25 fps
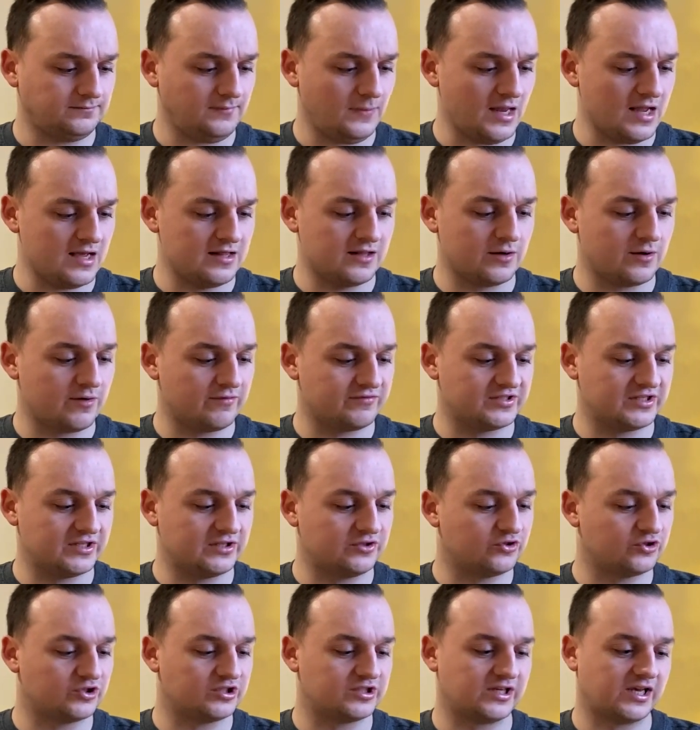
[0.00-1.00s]
Now, obviously, it
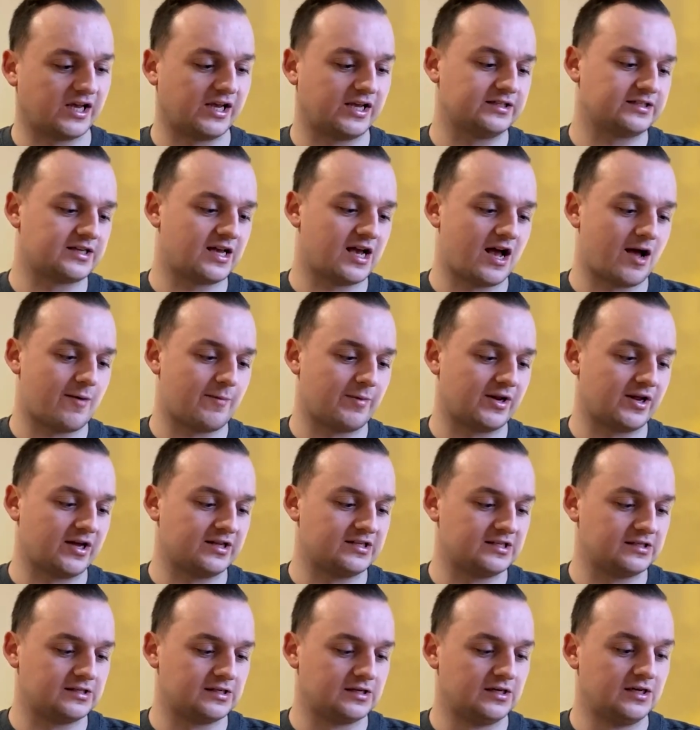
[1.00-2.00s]
just says
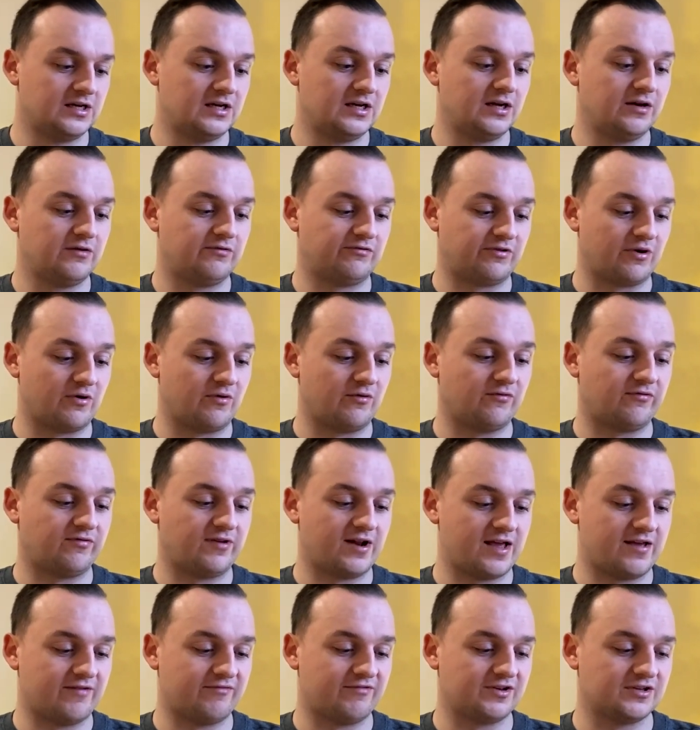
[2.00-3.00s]
carbonated fruit
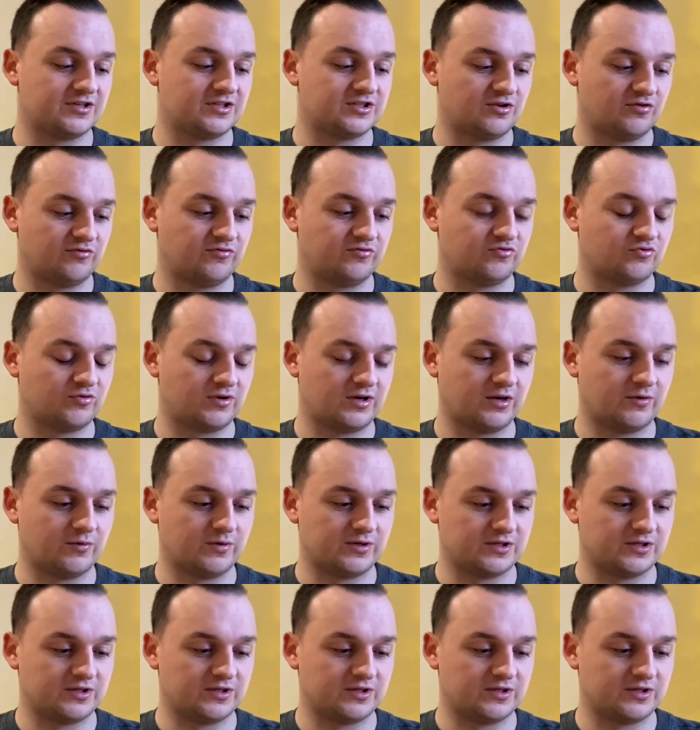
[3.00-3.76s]
flavour soft drink with